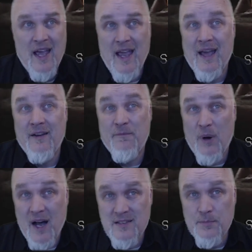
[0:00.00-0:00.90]
and of
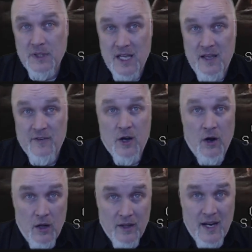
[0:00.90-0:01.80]
possibly even
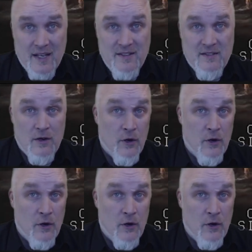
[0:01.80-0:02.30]
colonizing